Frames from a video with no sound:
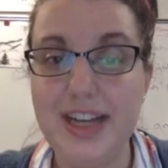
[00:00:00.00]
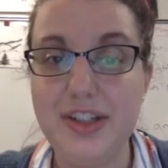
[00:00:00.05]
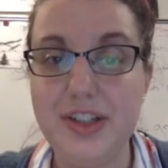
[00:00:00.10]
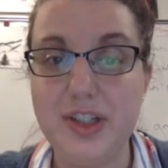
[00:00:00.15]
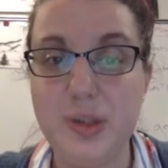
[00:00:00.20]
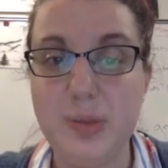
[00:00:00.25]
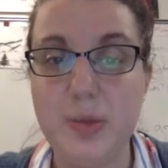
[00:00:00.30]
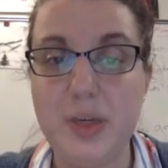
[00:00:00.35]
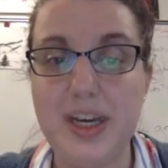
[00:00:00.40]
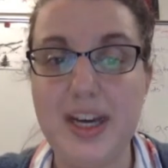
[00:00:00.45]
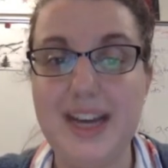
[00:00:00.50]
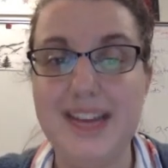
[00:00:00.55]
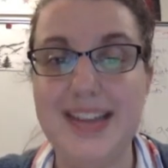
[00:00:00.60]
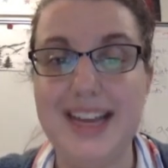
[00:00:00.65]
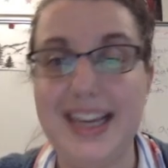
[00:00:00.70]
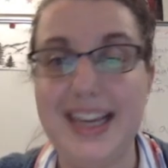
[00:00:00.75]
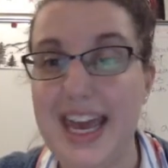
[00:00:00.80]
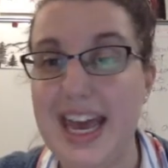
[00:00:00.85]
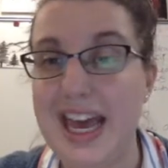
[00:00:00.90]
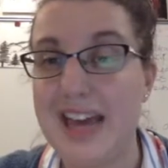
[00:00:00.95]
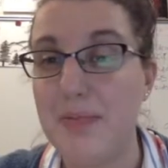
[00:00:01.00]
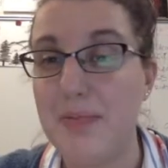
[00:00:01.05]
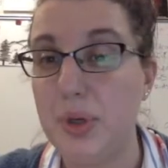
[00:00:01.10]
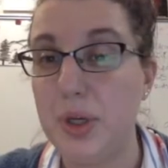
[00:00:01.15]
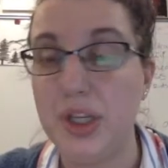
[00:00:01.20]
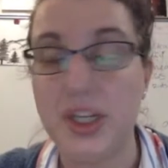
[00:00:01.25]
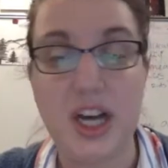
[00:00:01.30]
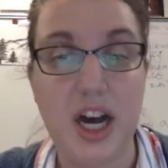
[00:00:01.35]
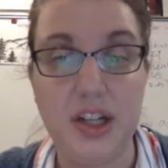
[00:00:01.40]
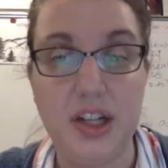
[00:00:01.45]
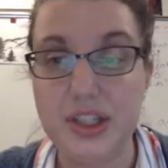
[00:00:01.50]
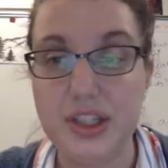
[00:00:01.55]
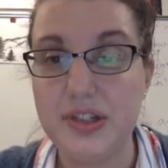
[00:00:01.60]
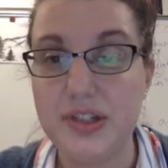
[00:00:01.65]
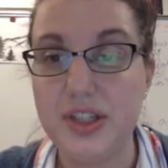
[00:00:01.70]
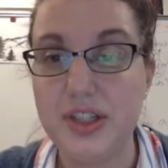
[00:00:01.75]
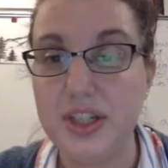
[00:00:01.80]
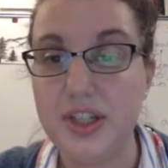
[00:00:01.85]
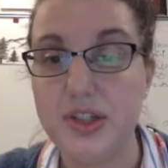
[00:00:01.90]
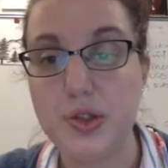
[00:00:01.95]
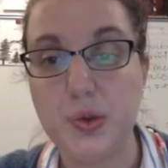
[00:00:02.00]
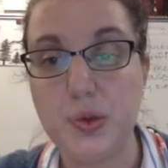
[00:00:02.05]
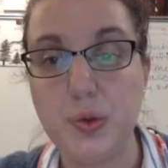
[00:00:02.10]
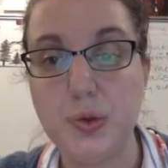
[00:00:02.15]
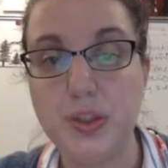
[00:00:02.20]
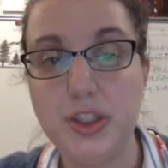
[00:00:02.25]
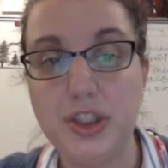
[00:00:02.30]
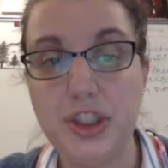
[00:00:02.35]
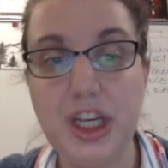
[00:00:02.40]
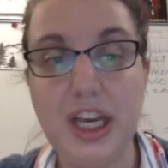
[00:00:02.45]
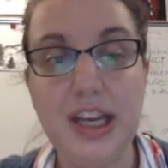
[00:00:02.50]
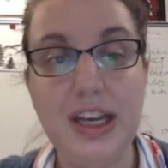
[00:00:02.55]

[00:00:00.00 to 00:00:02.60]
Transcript: just because I can't put colors in Schoology,